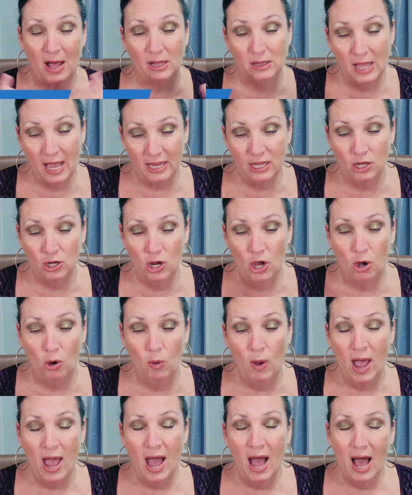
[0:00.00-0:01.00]
I'll let you
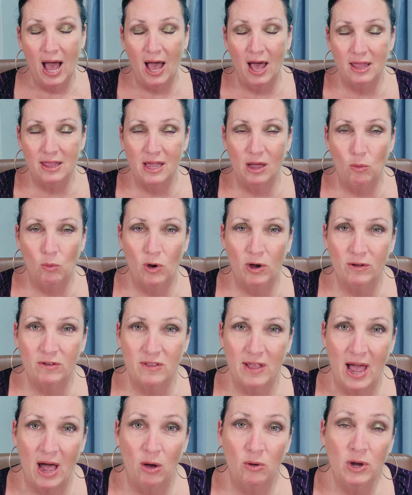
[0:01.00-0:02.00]
know how that
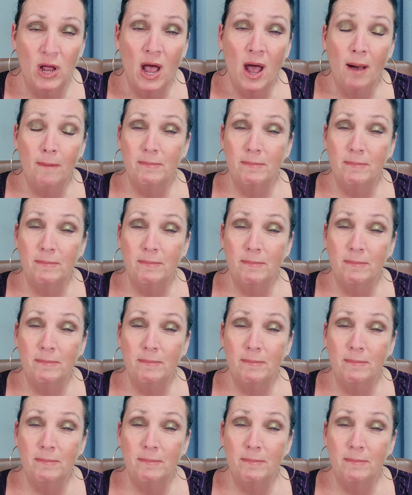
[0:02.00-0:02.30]
works out.